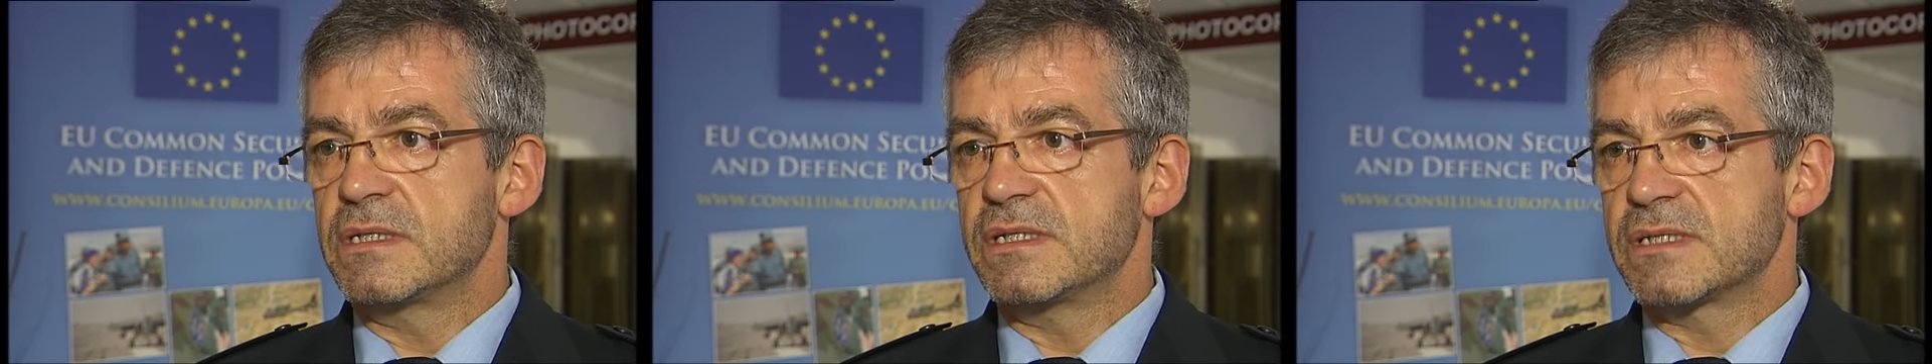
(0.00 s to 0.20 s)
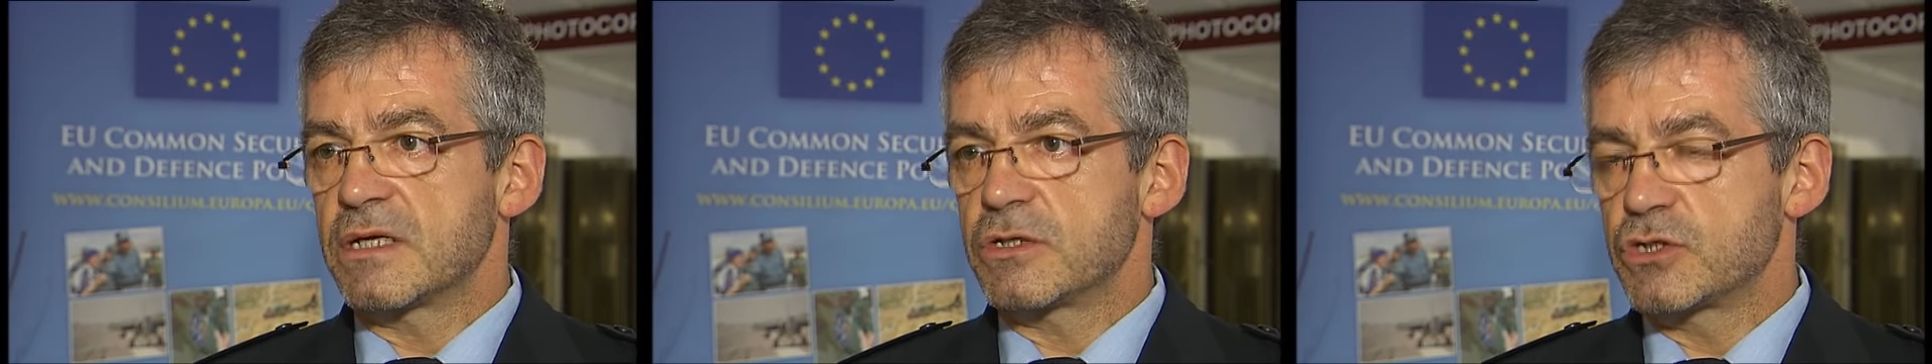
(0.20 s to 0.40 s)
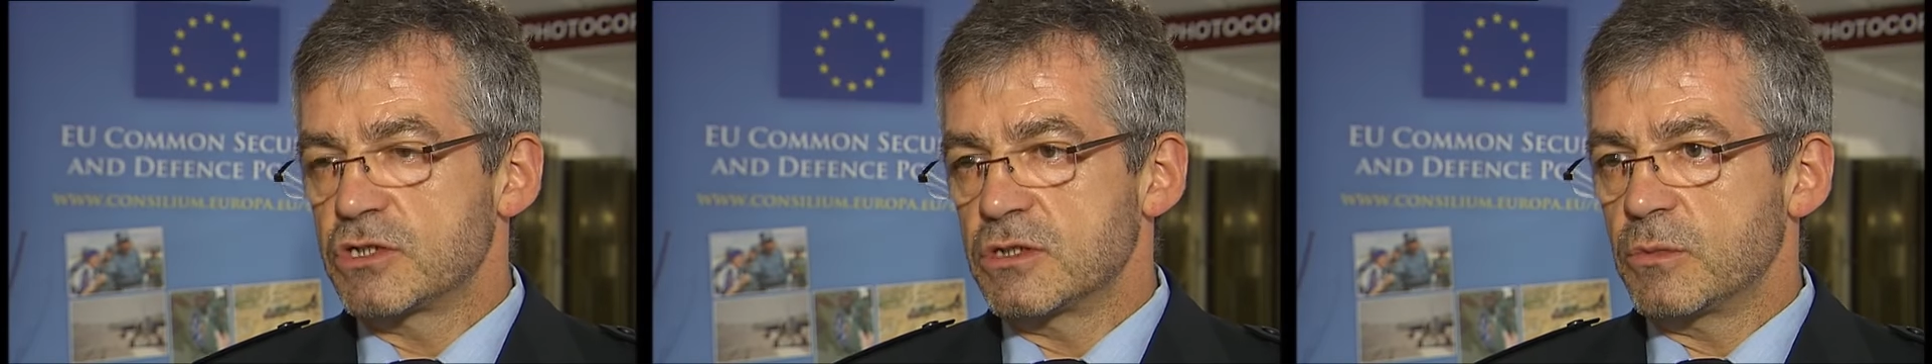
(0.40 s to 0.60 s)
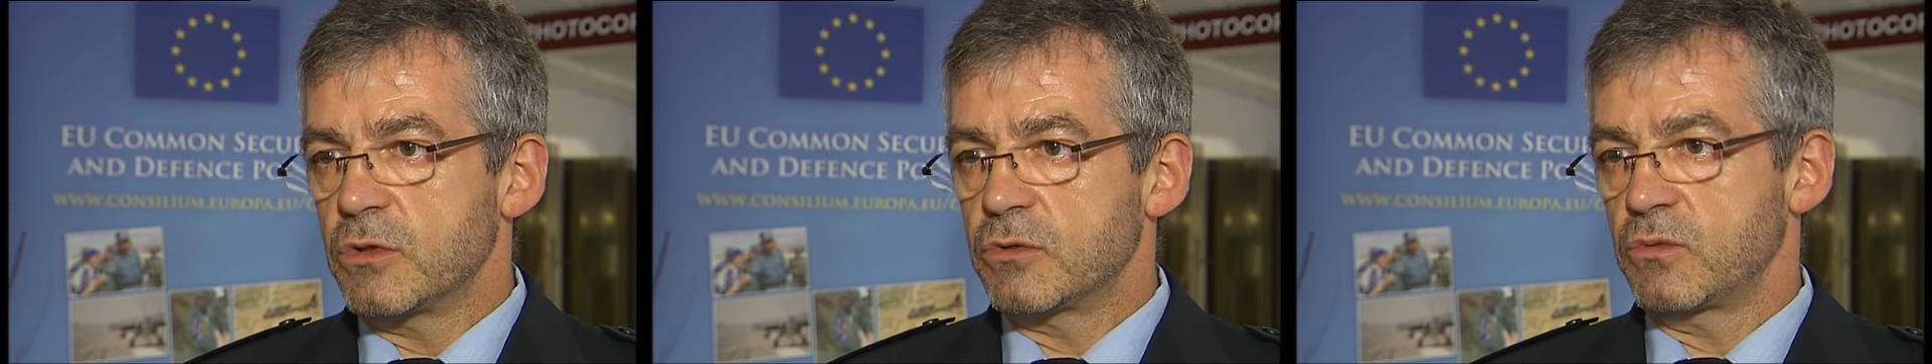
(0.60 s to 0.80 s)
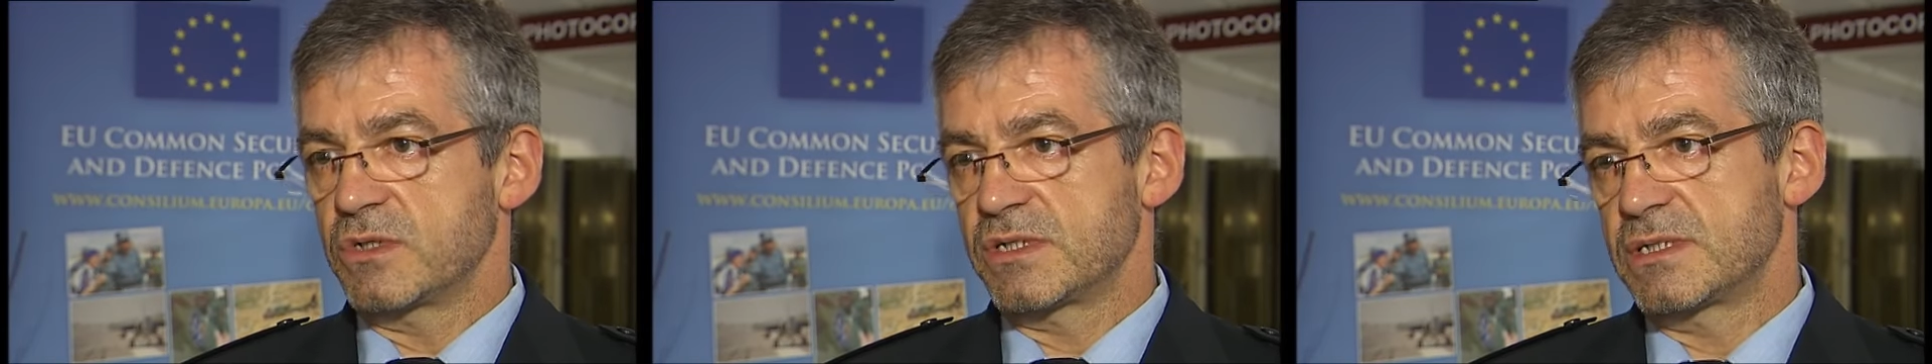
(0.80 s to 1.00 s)
discussion
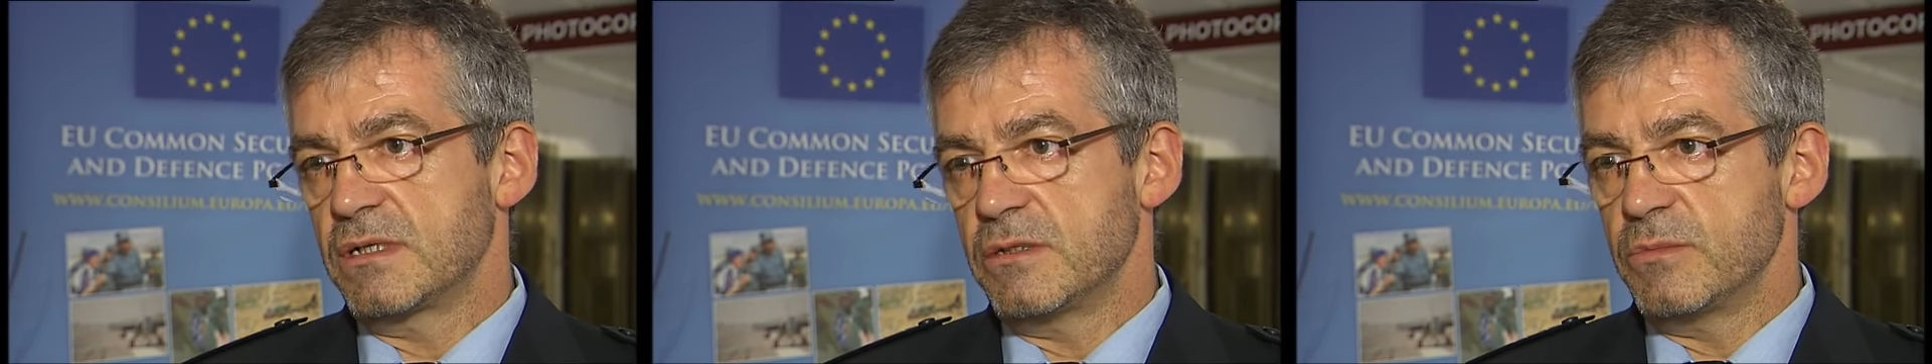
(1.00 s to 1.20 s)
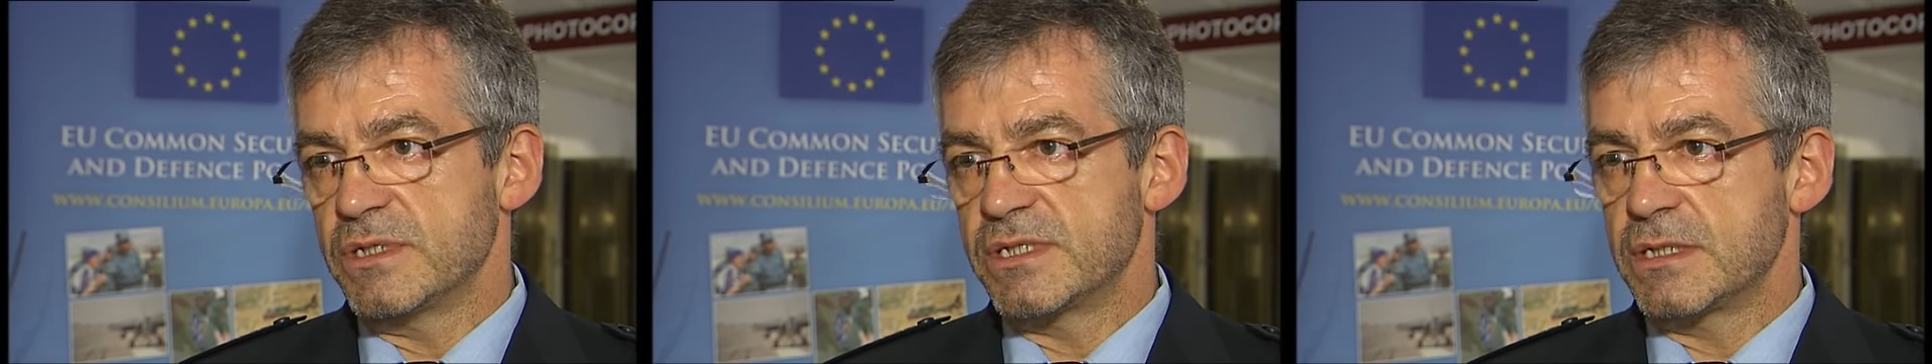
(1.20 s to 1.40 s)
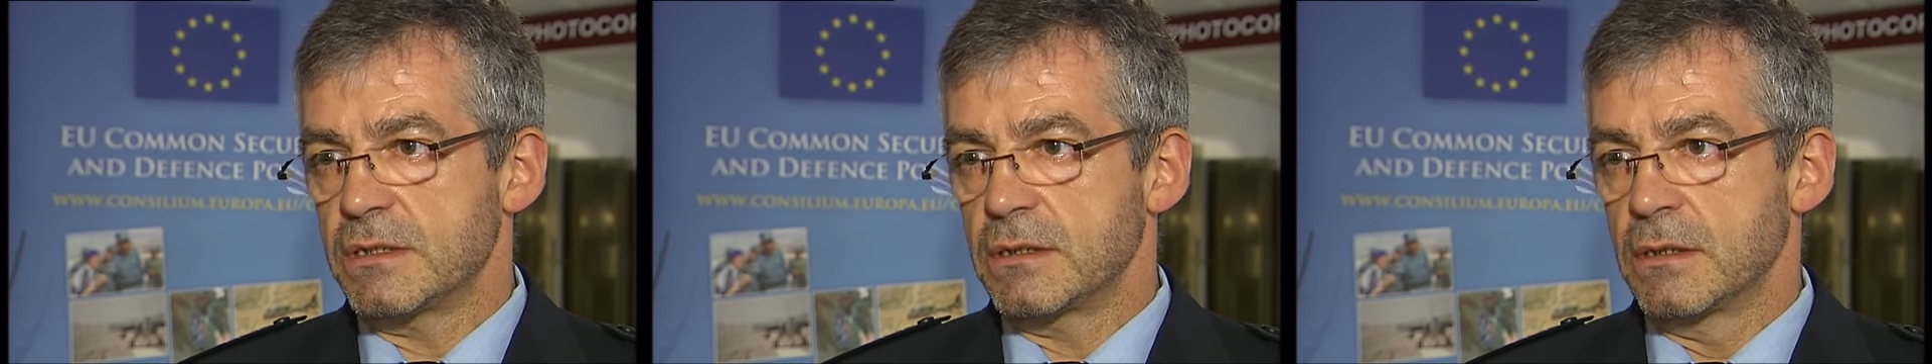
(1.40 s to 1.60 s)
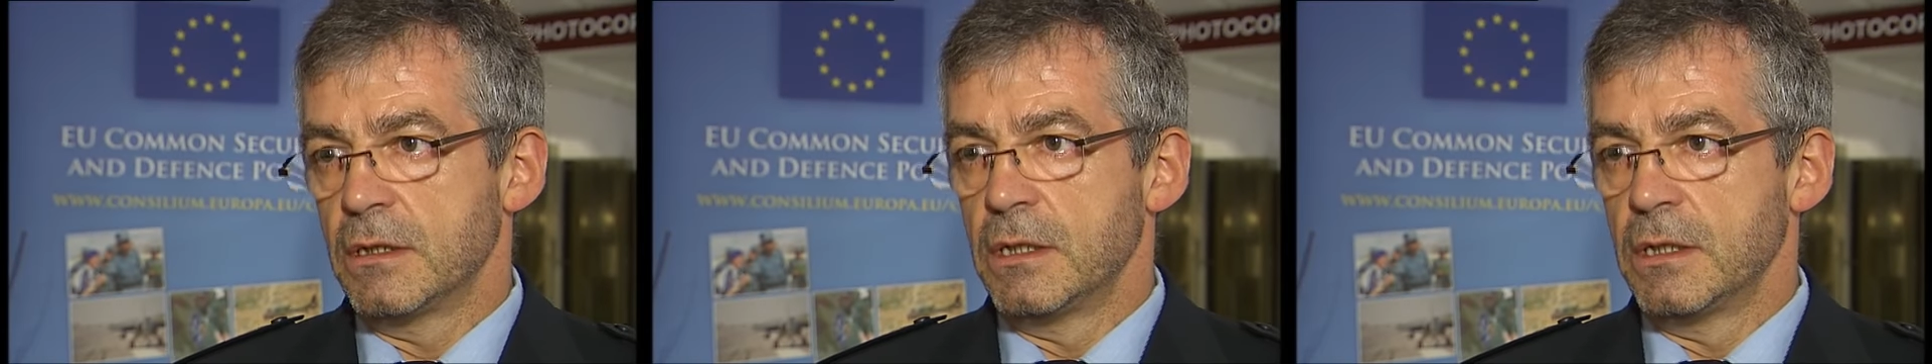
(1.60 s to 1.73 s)
about what's still missing.